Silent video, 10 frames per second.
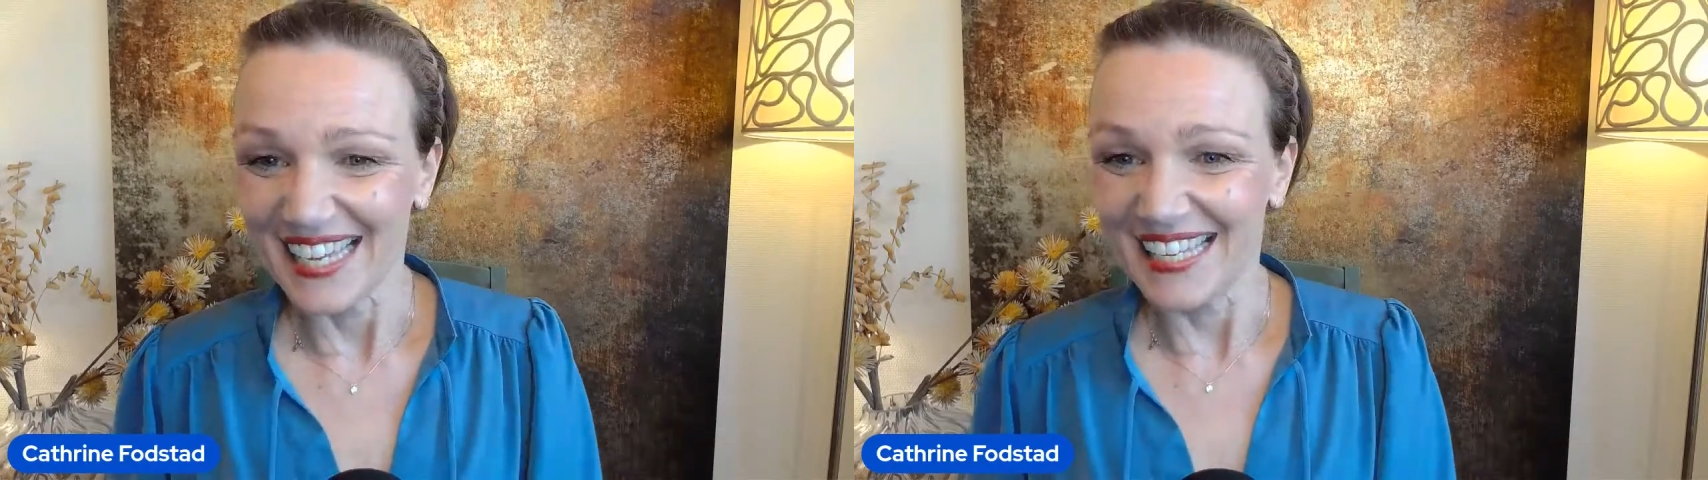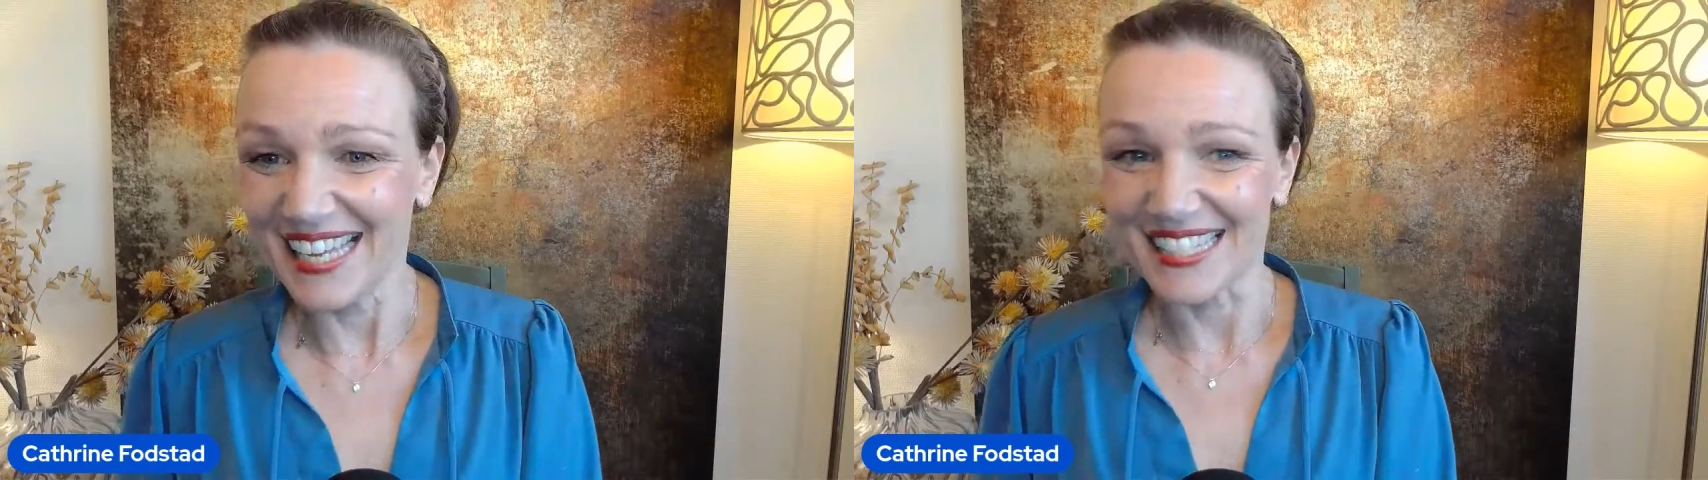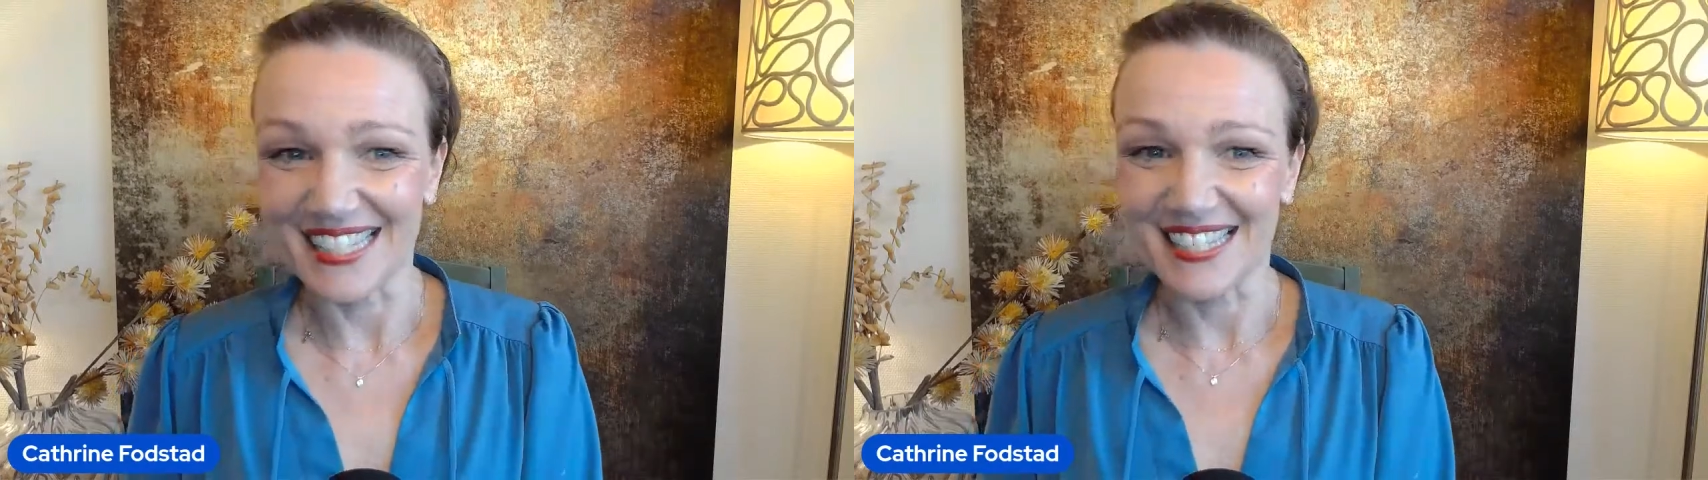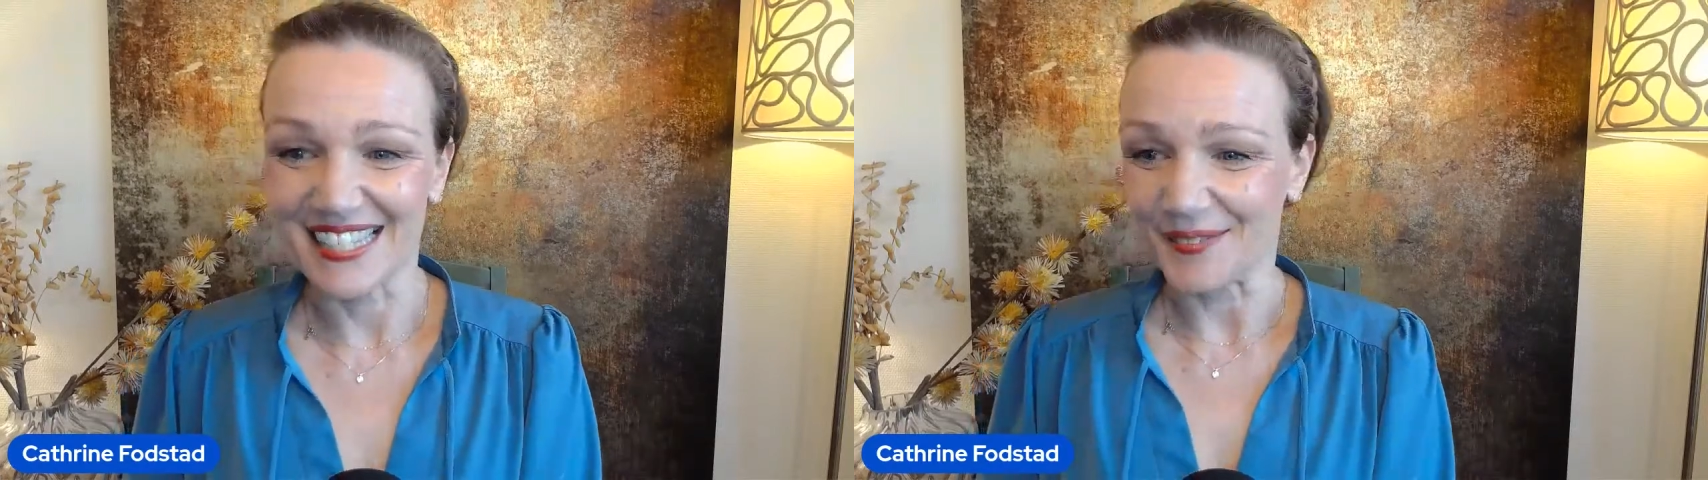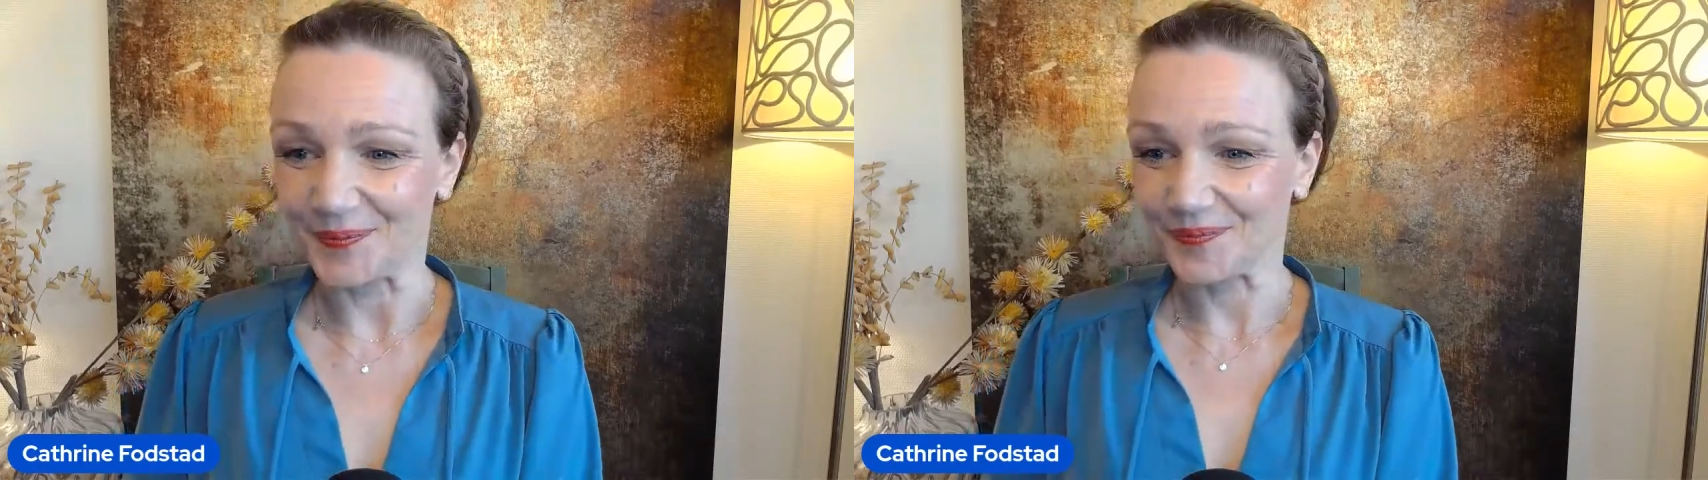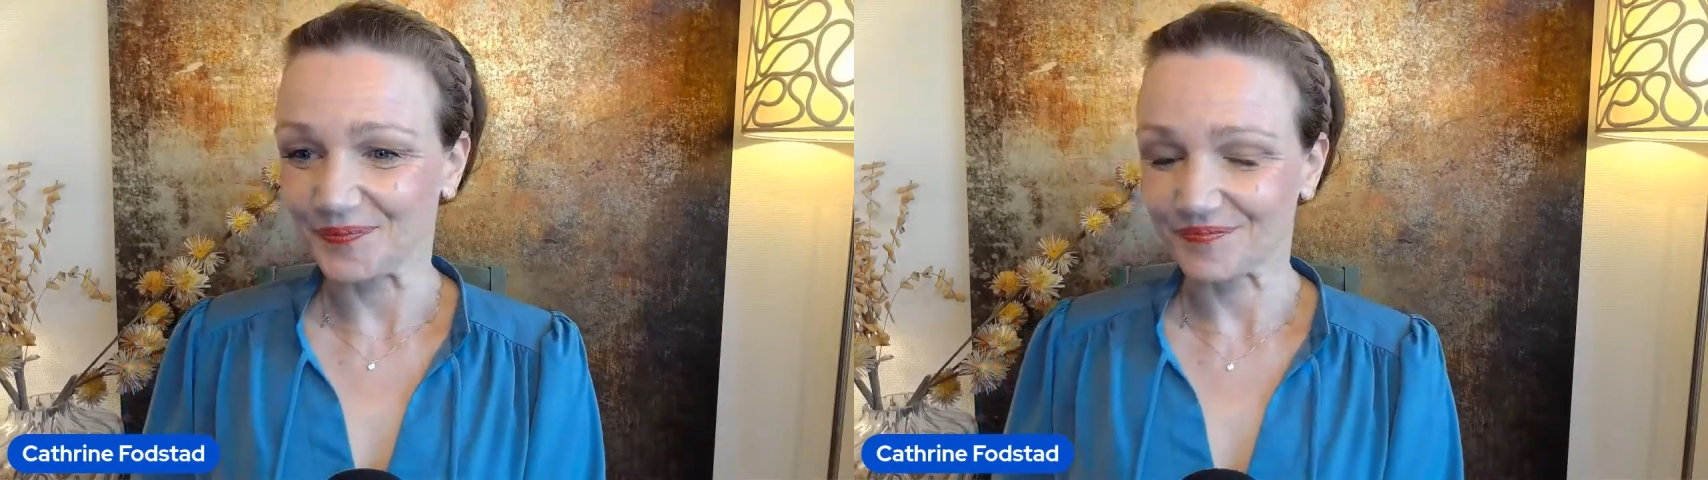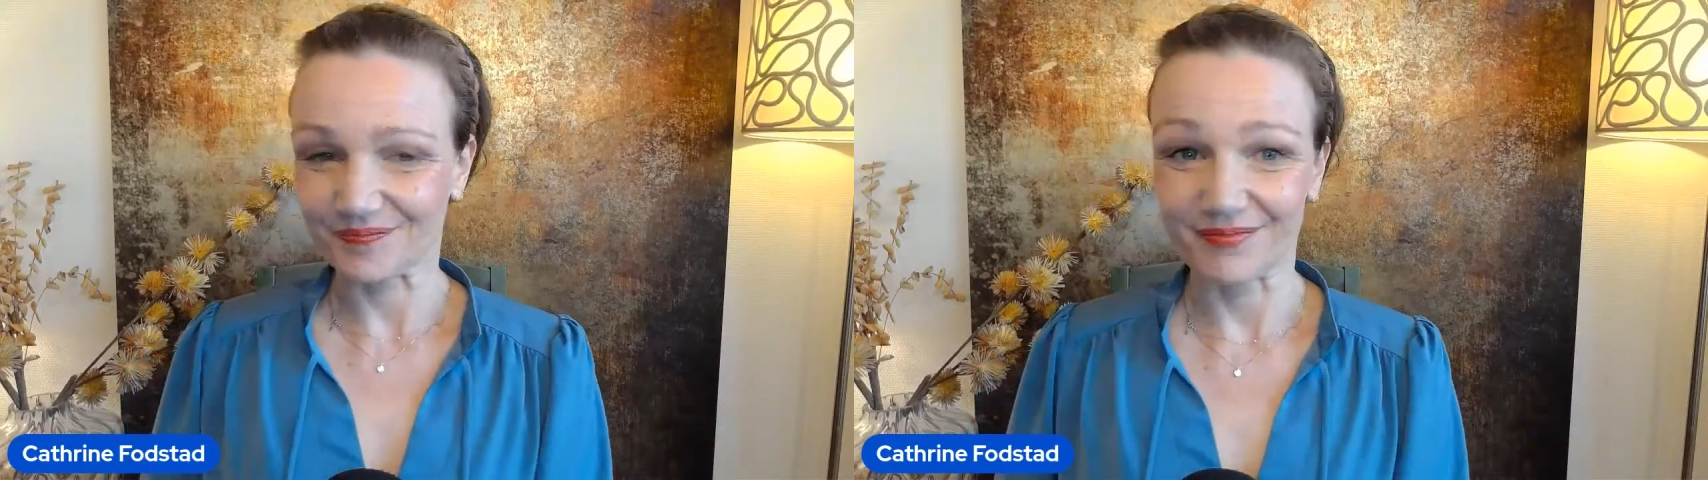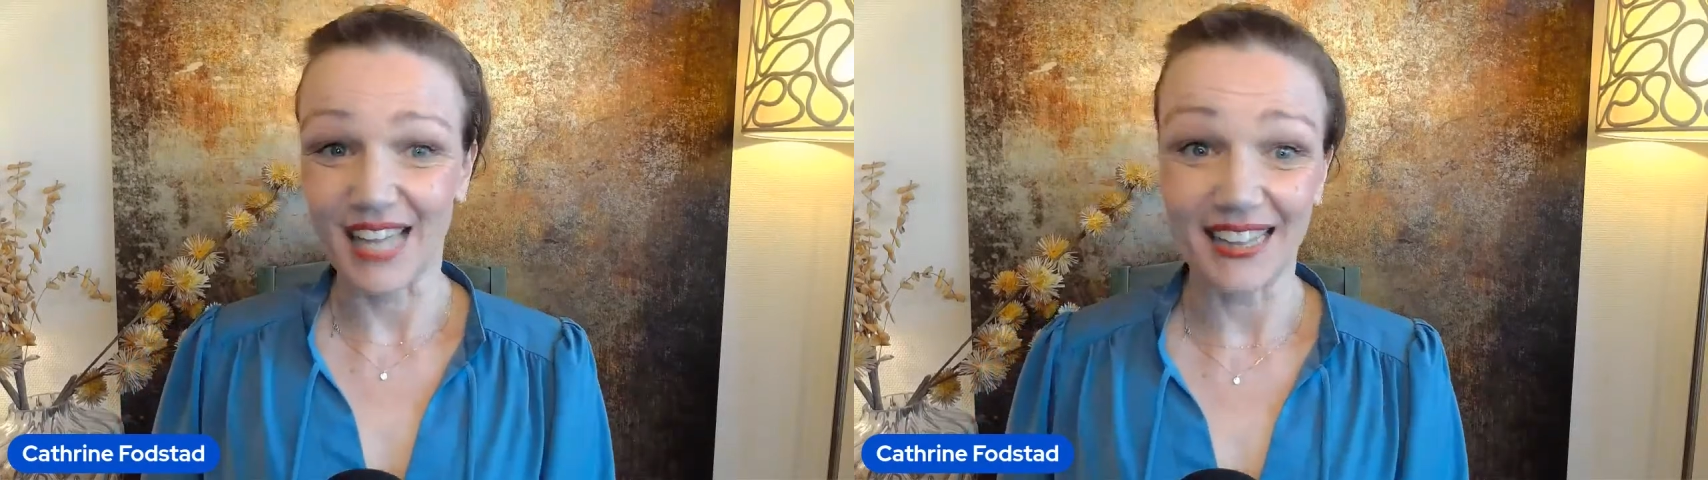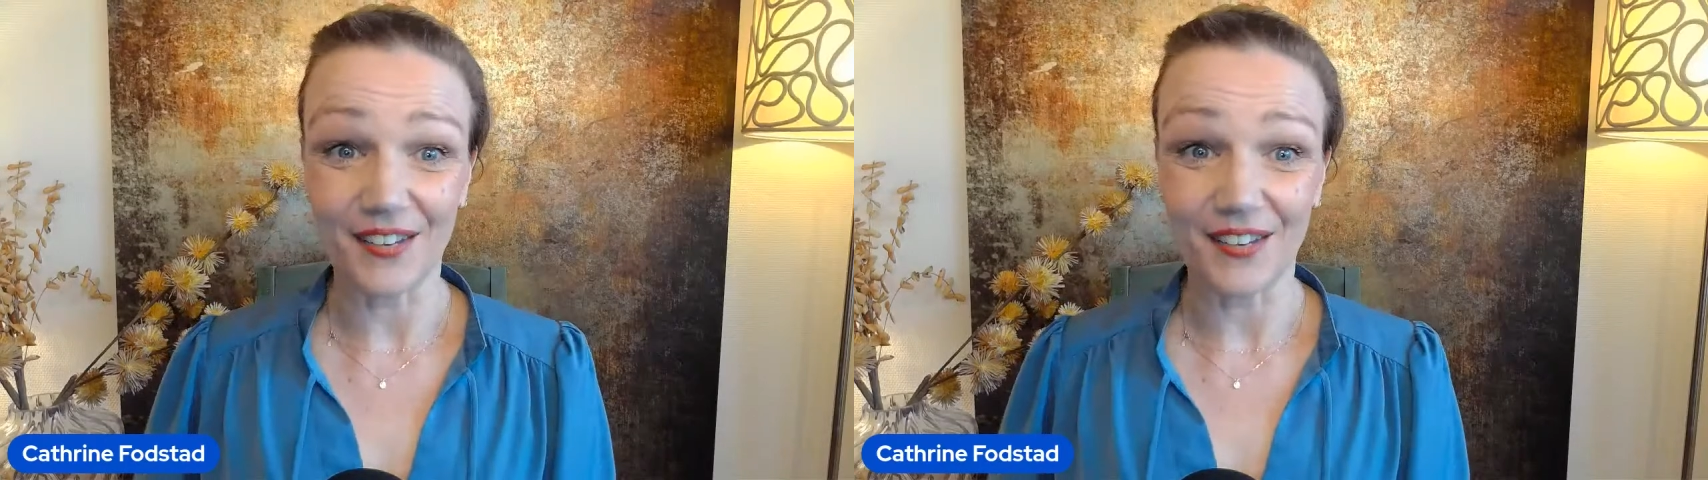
Yes, and